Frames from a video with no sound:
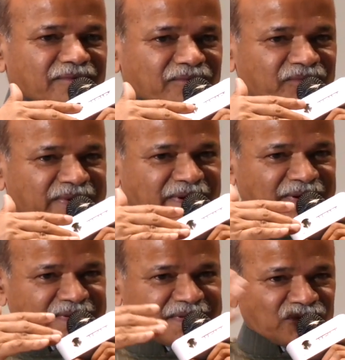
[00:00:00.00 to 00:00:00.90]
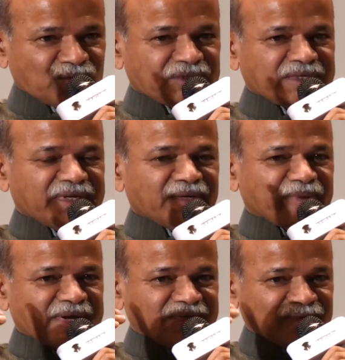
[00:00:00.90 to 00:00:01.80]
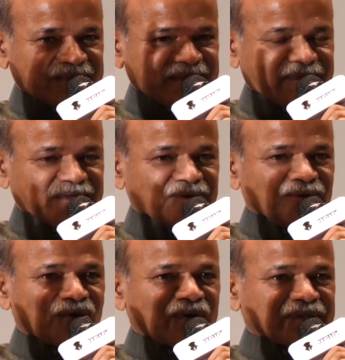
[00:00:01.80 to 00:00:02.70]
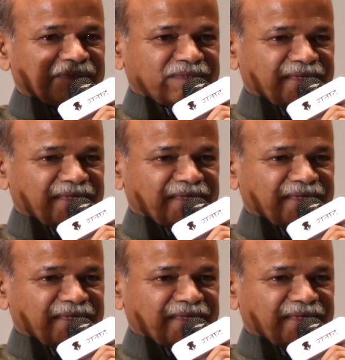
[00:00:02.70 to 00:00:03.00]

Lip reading: we are yet to study, in fact, the Northeast